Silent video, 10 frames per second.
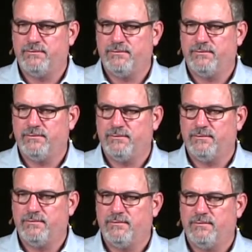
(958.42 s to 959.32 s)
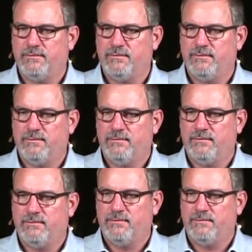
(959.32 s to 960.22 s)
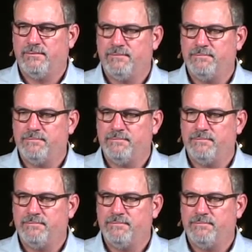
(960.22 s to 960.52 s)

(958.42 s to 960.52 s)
Nobody speaks.